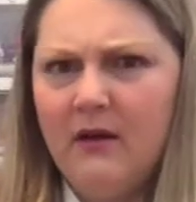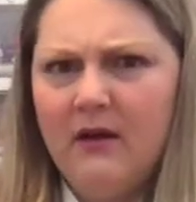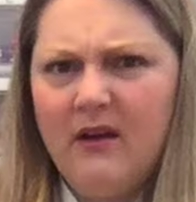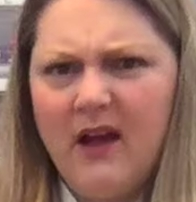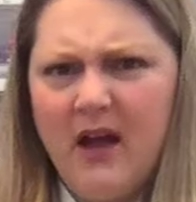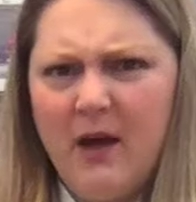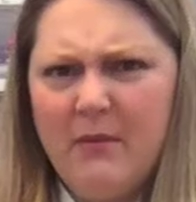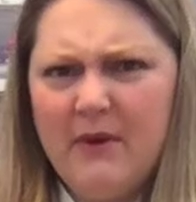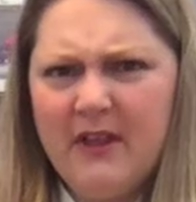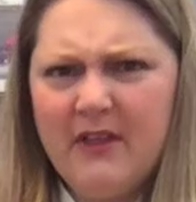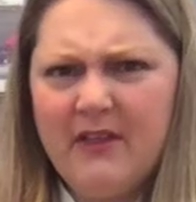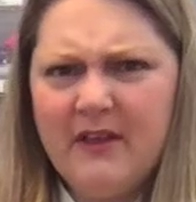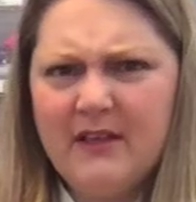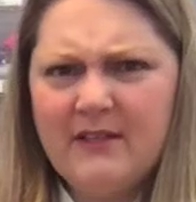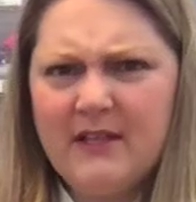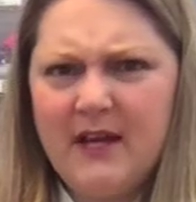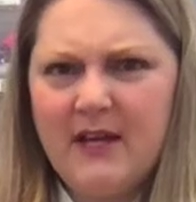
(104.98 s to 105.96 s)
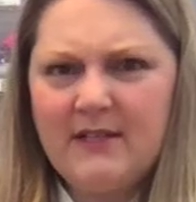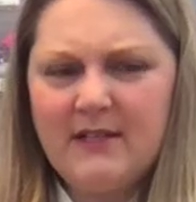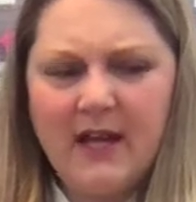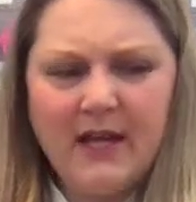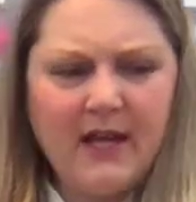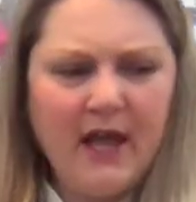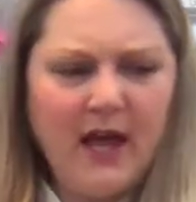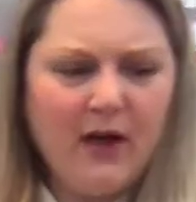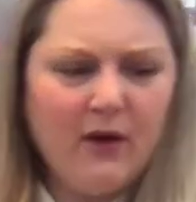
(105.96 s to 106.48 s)
How many things did I
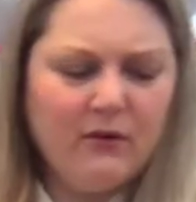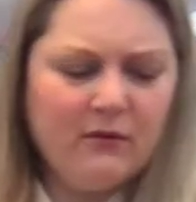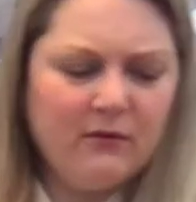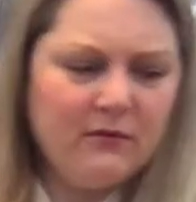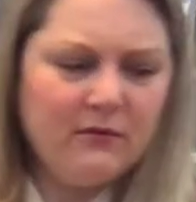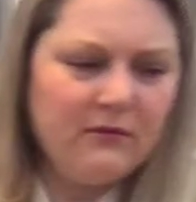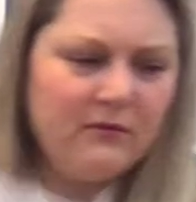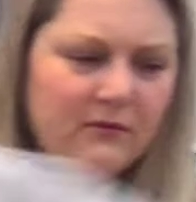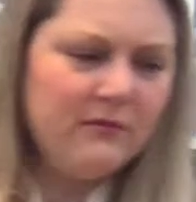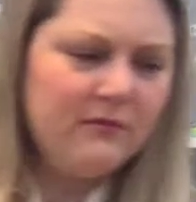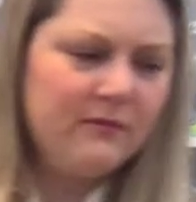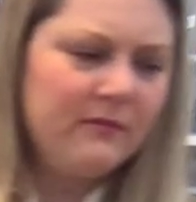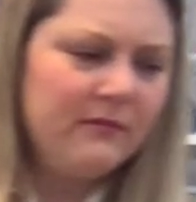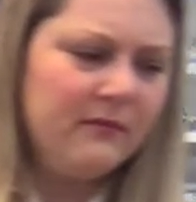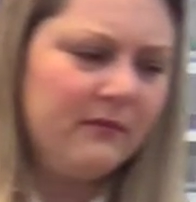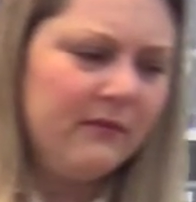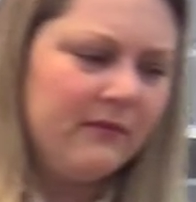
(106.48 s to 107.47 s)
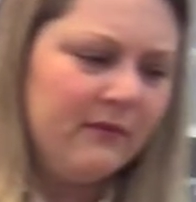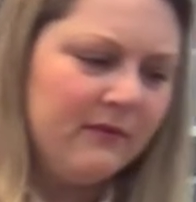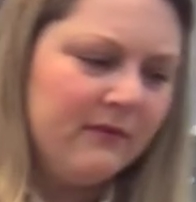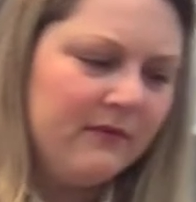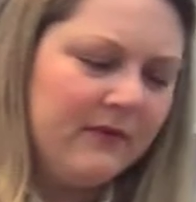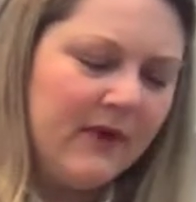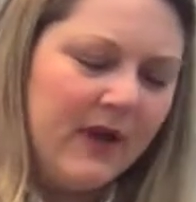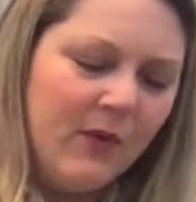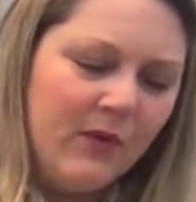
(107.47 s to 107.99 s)
take out?
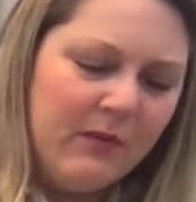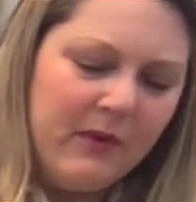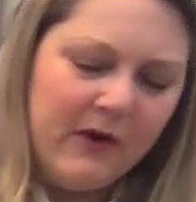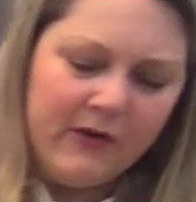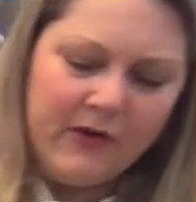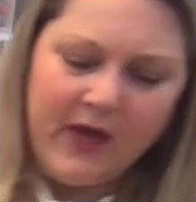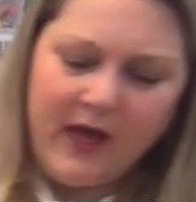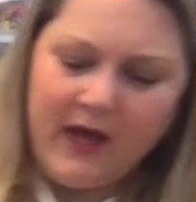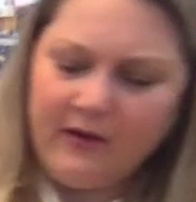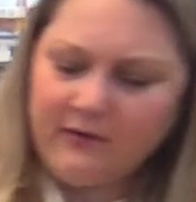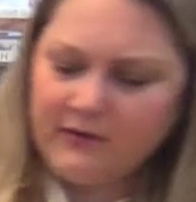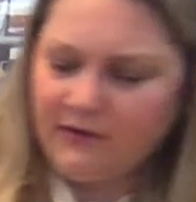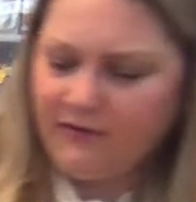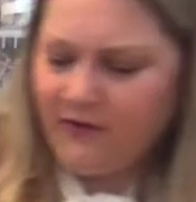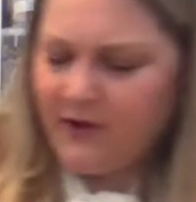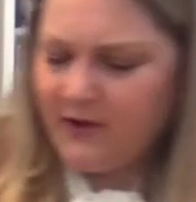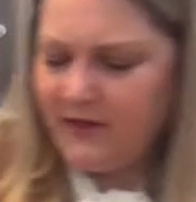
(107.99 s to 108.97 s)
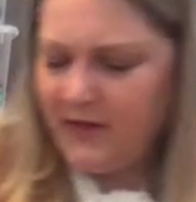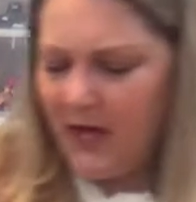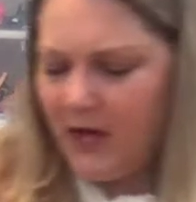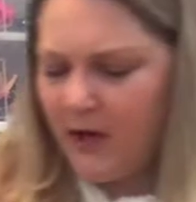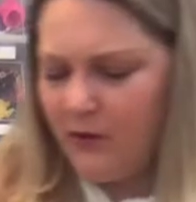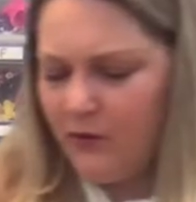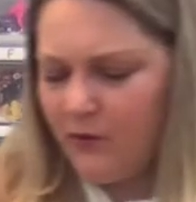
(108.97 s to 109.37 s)
Now we better count to find out.